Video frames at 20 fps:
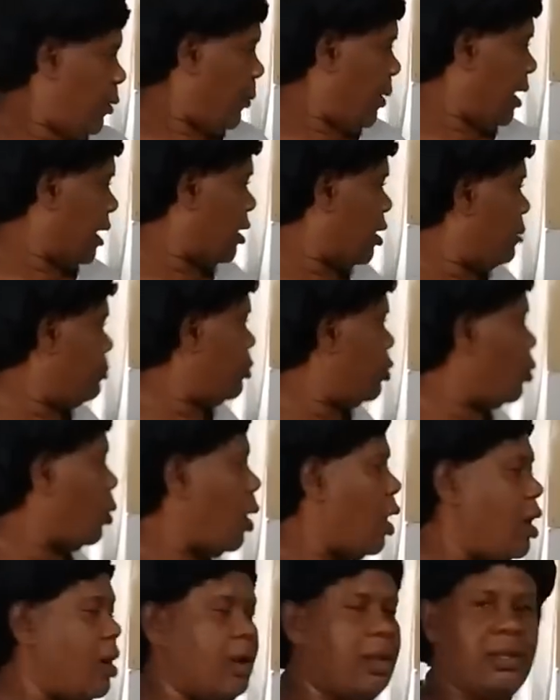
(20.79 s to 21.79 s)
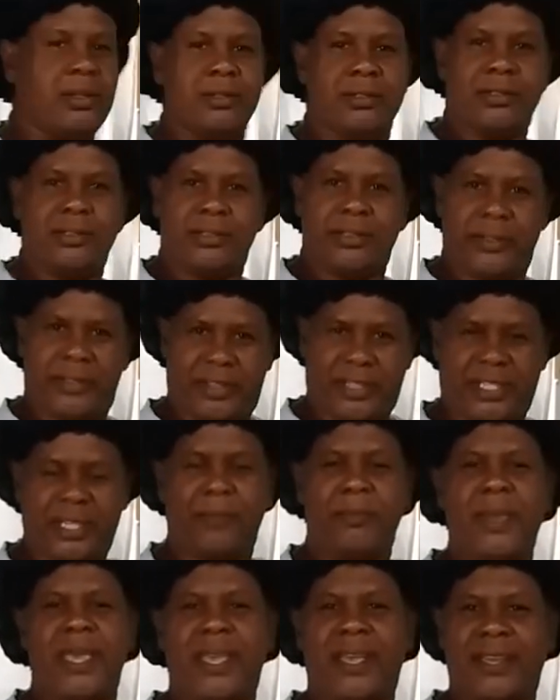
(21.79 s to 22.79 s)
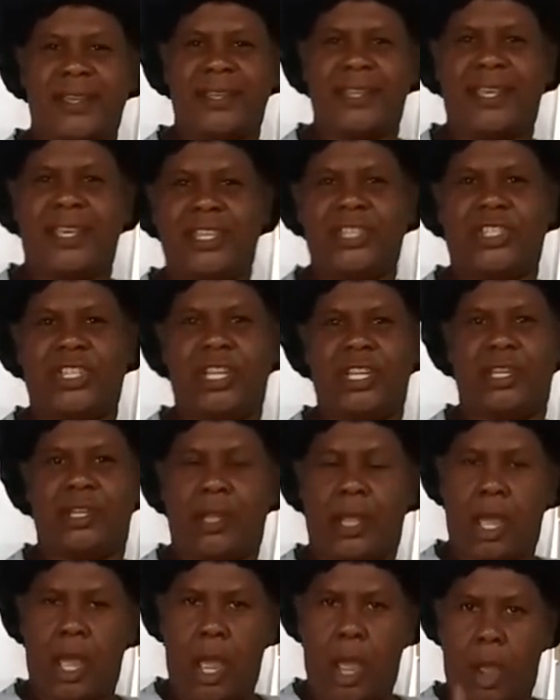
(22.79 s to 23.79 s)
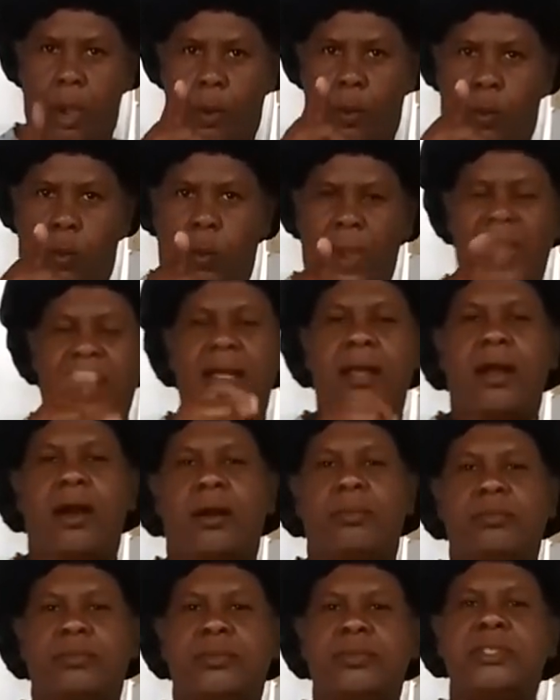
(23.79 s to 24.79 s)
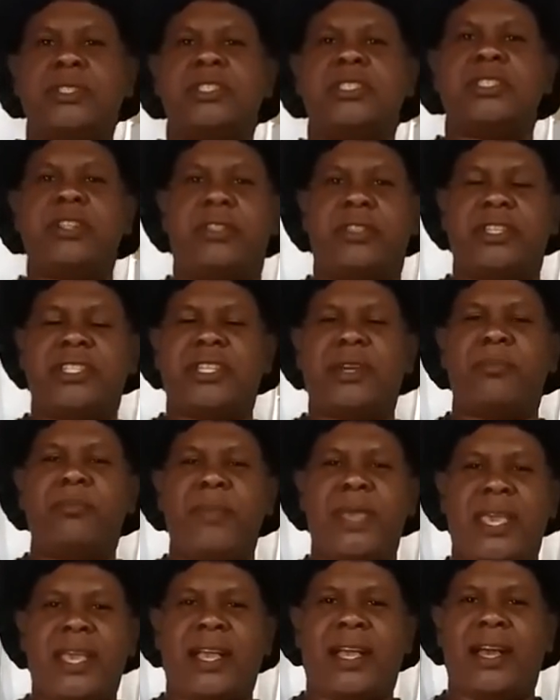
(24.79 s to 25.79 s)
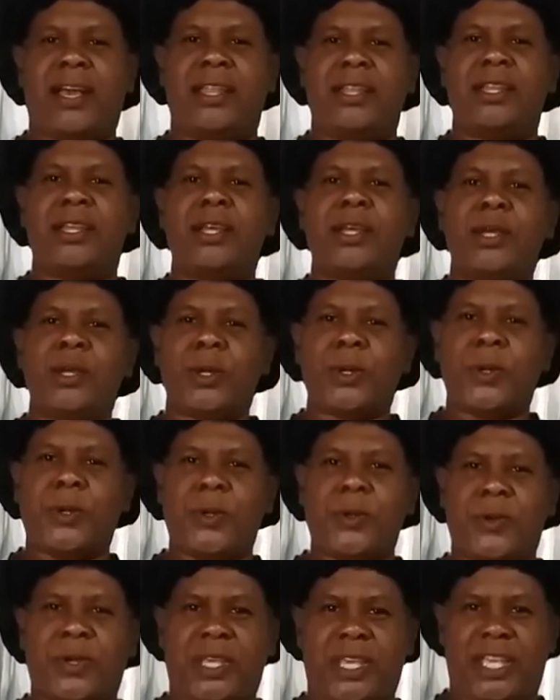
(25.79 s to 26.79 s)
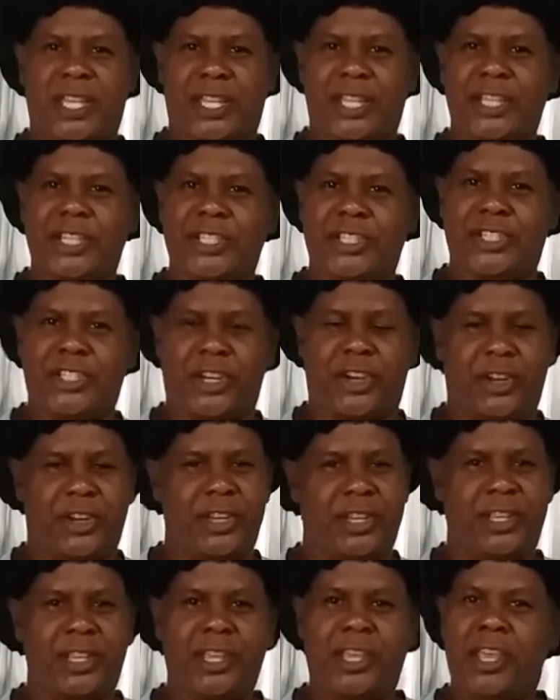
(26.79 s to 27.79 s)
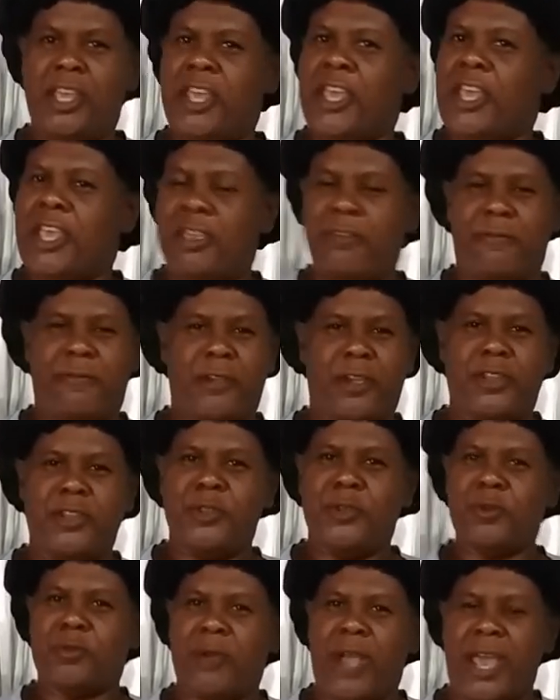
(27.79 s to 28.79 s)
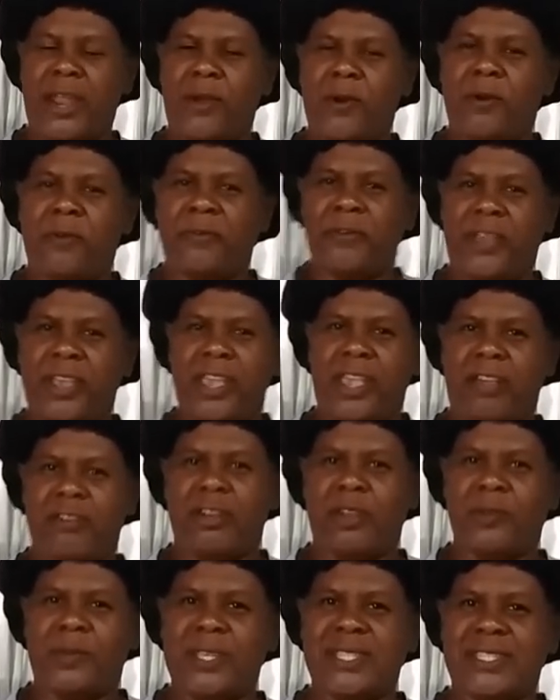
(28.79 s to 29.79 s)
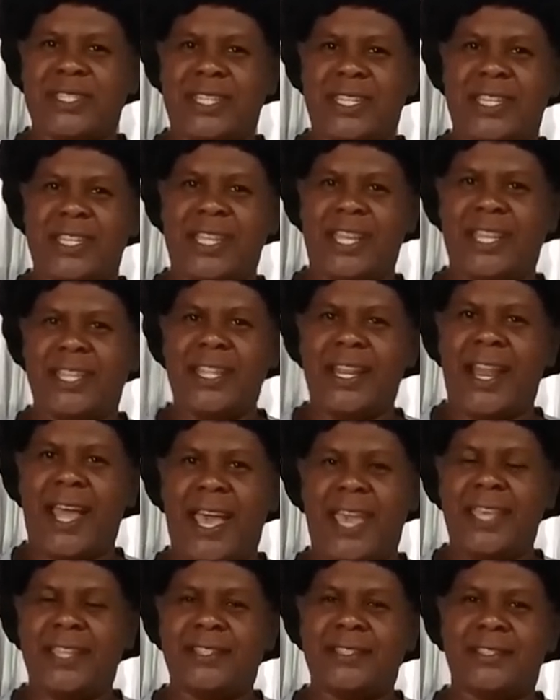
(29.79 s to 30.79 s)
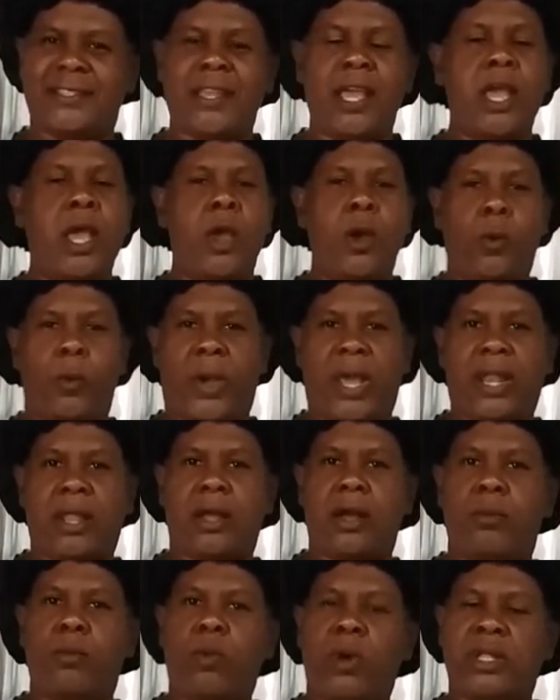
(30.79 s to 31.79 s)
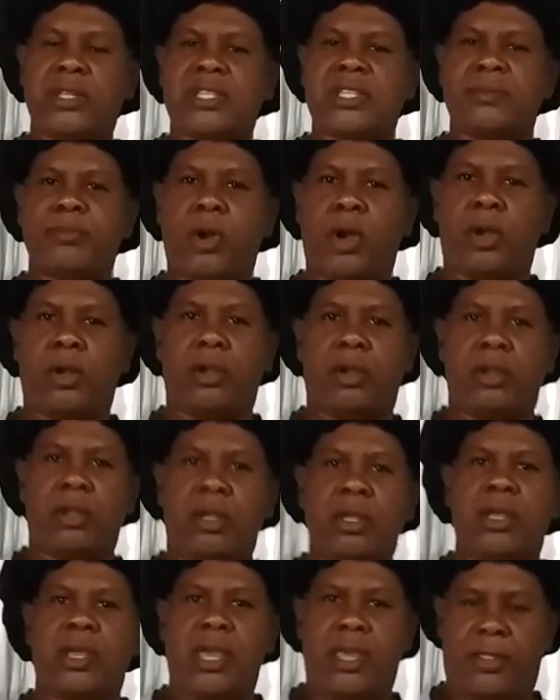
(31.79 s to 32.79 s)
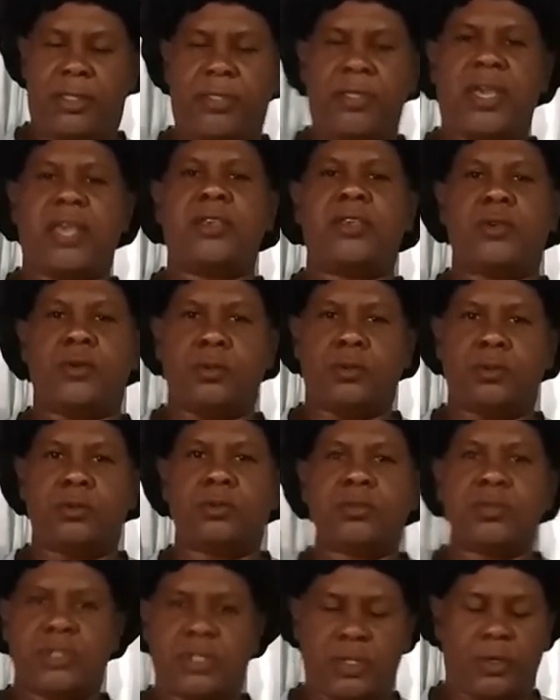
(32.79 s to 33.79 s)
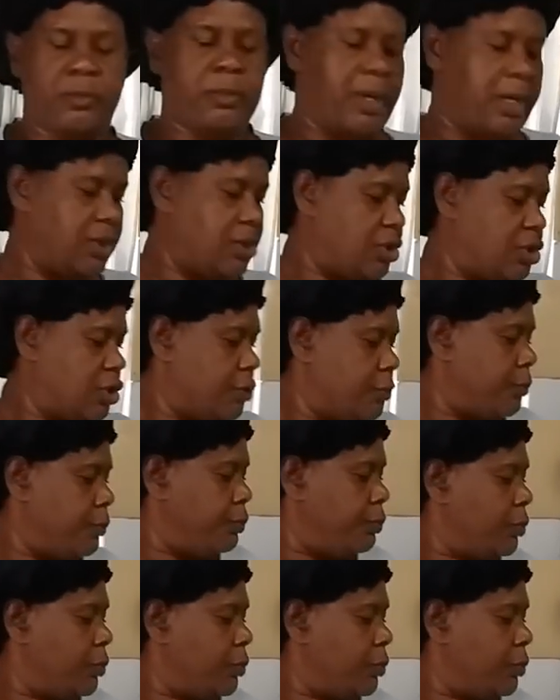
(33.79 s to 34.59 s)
Welcome you all to the Jamaican kitchen. Welcome to the Jamaican cooking journey. If you're new right over here on West Indian Delights, welcome once more and thank you so much.